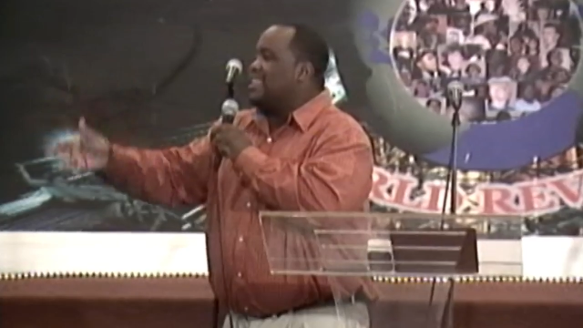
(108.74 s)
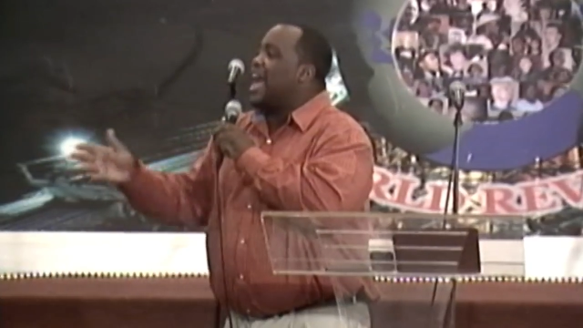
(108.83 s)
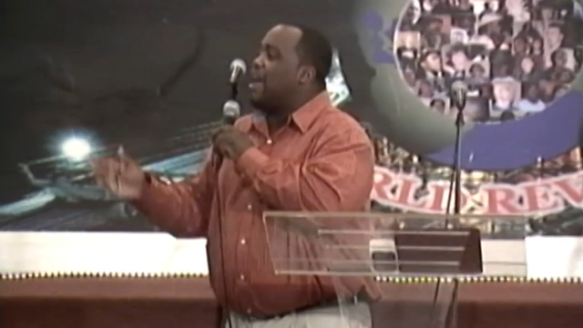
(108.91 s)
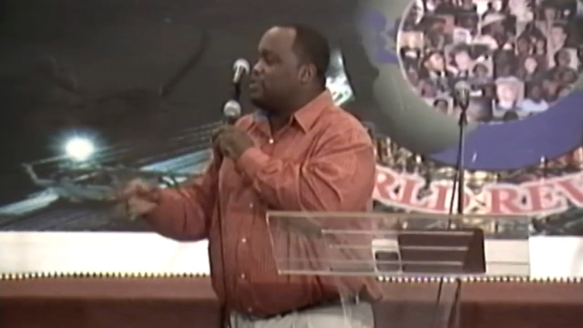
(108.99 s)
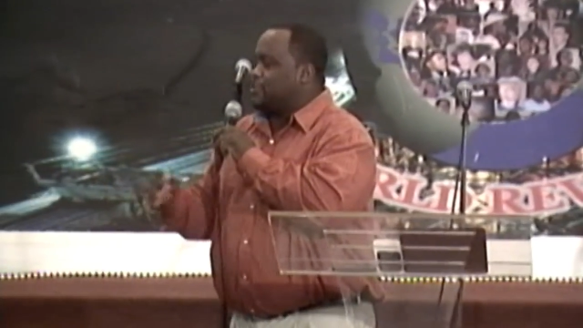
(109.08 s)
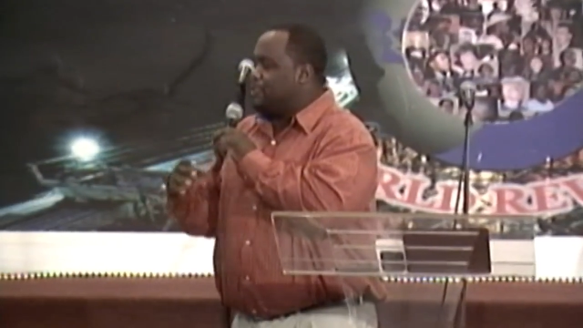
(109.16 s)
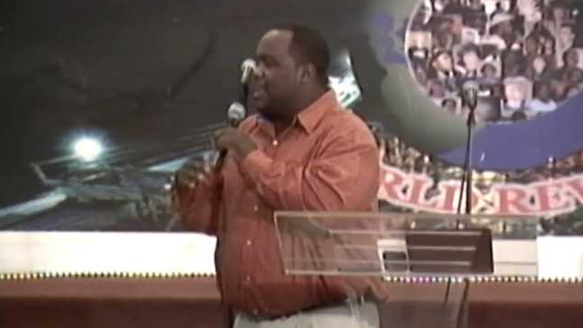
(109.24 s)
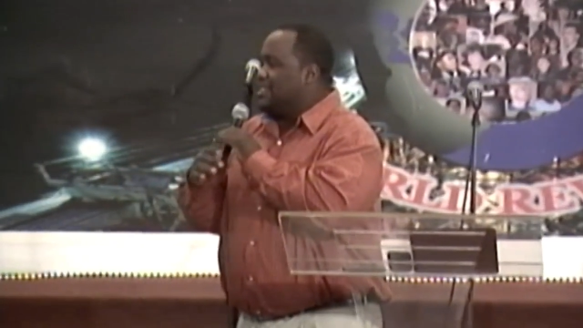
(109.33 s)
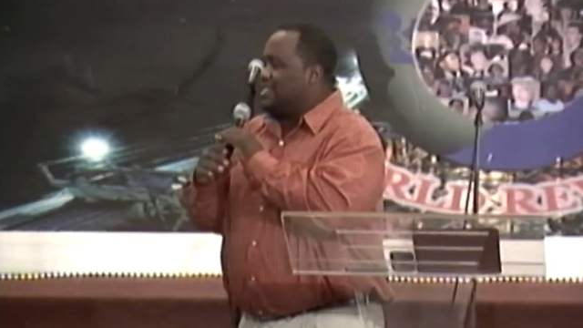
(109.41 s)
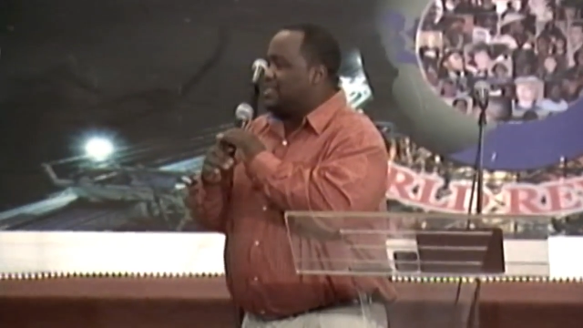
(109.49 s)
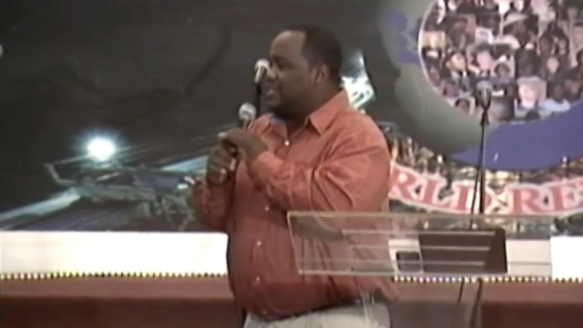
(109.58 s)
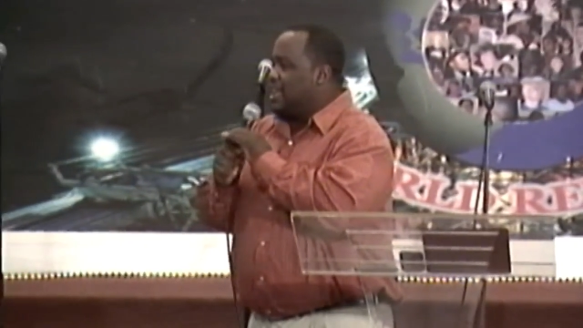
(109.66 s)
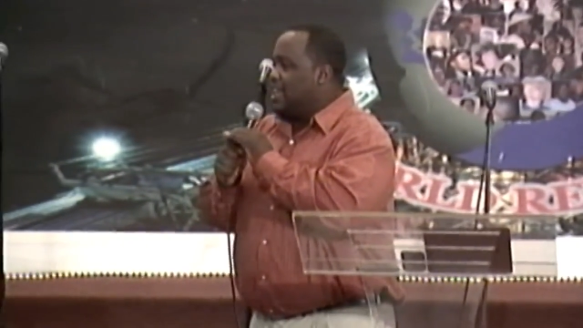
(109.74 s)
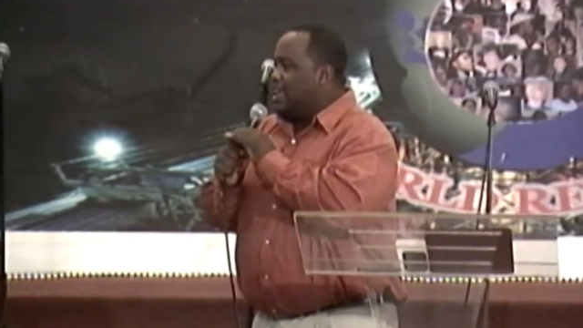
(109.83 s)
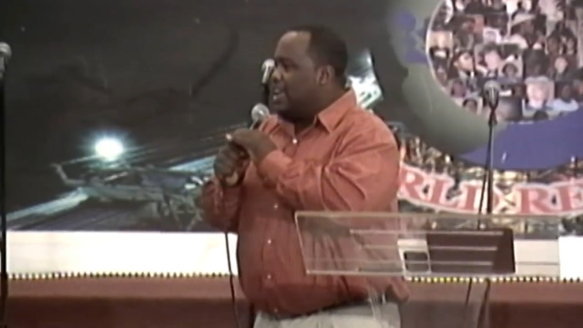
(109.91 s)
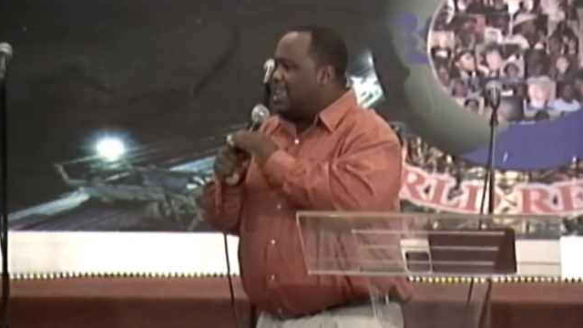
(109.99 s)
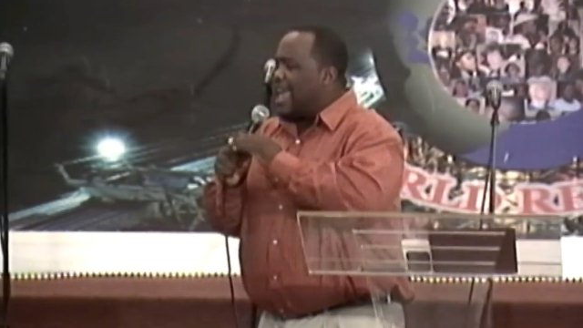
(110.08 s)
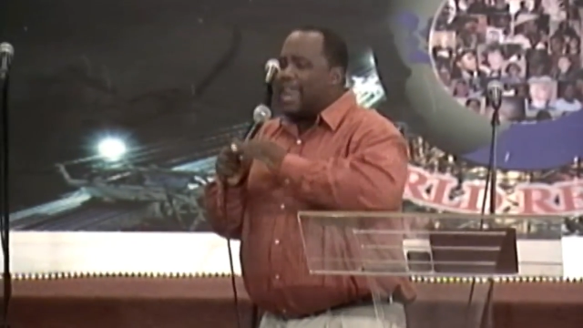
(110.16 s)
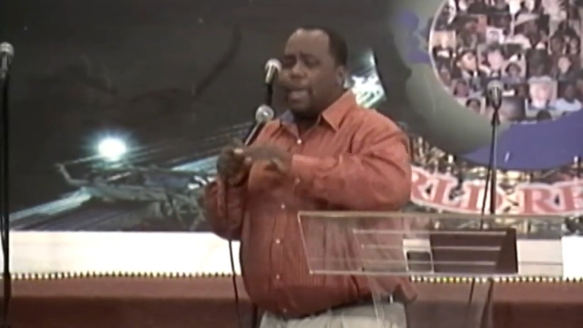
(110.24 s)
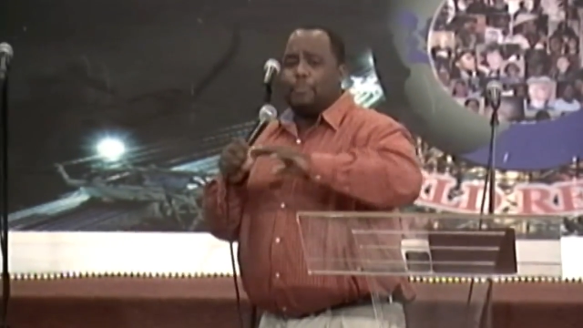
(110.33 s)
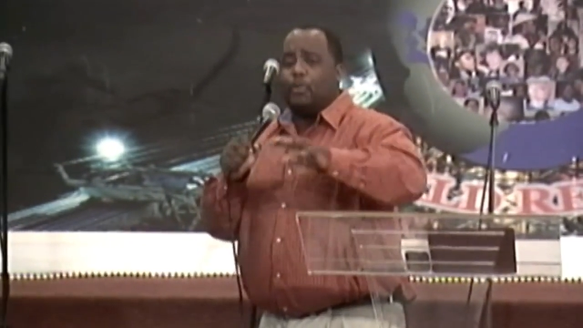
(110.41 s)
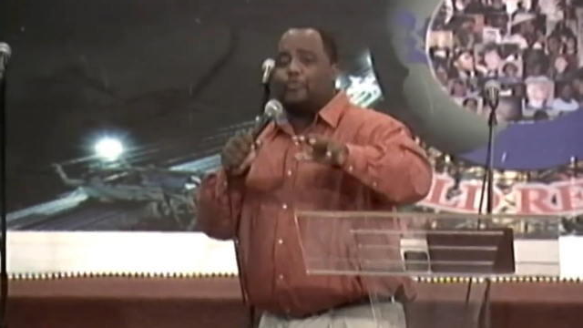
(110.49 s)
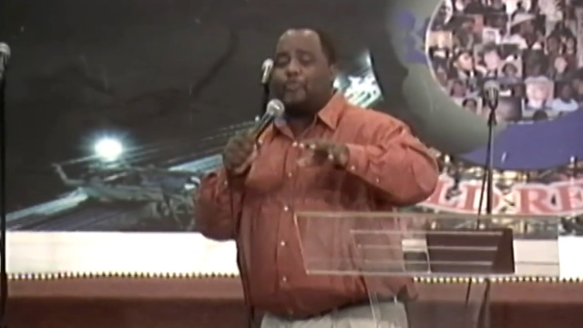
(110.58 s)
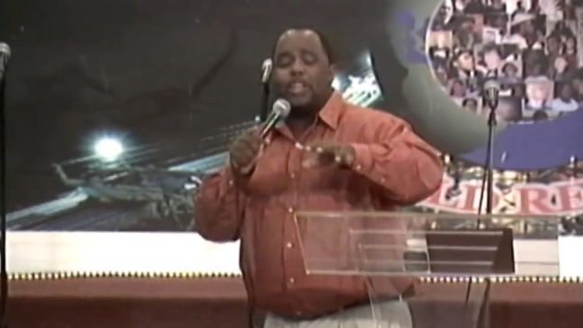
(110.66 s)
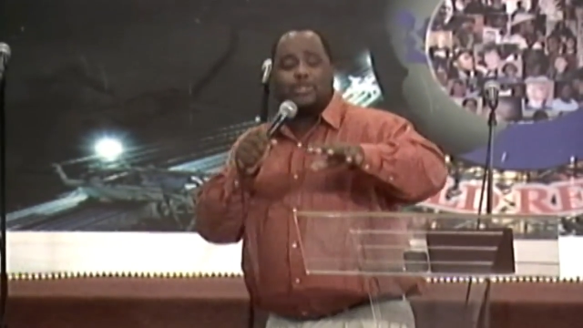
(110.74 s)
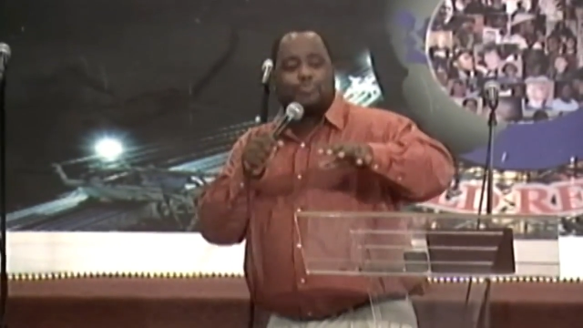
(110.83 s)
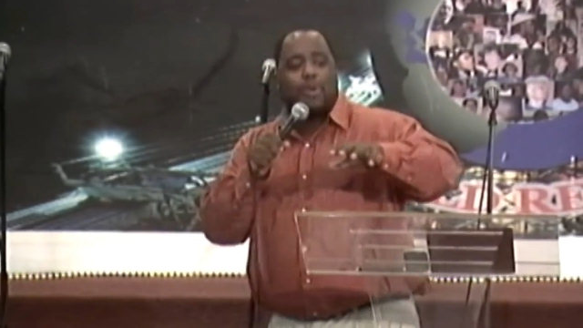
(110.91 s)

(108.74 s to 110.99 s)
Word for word: diverse places. In that April first